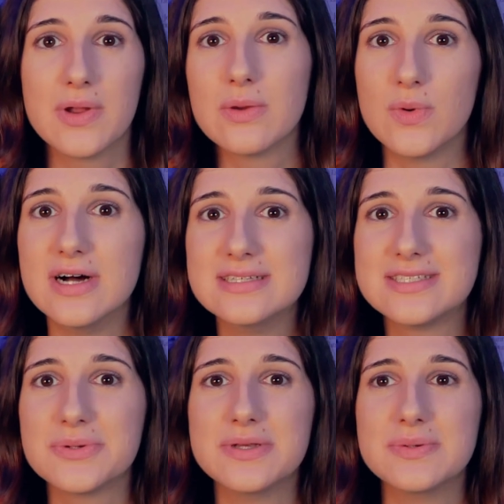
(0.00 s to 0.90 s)
what it was.
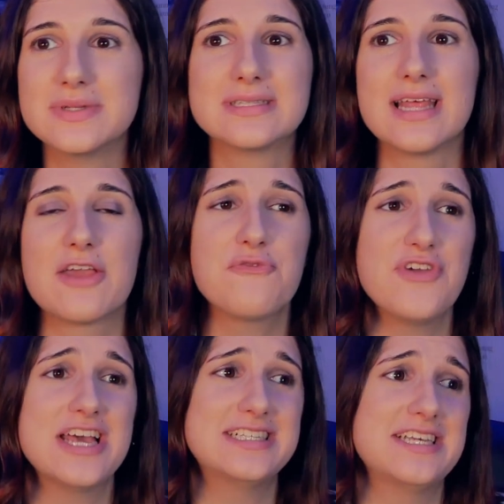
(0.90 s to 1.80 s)
So he was like,
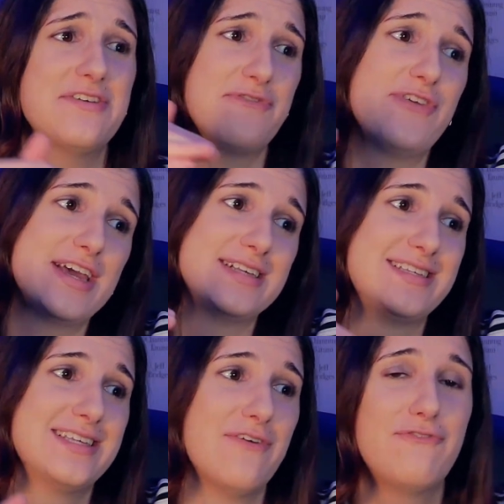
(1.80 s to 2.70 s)
fancy
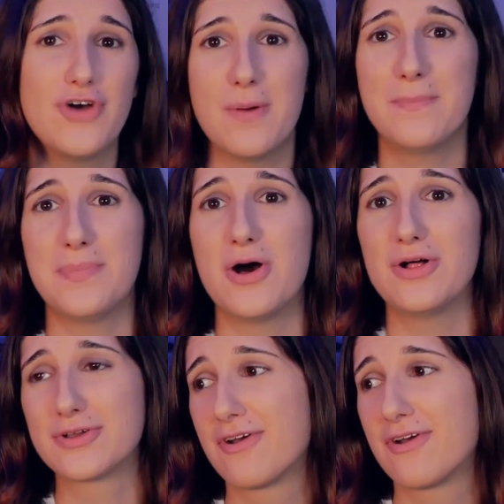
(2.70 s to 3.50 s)
feast, Football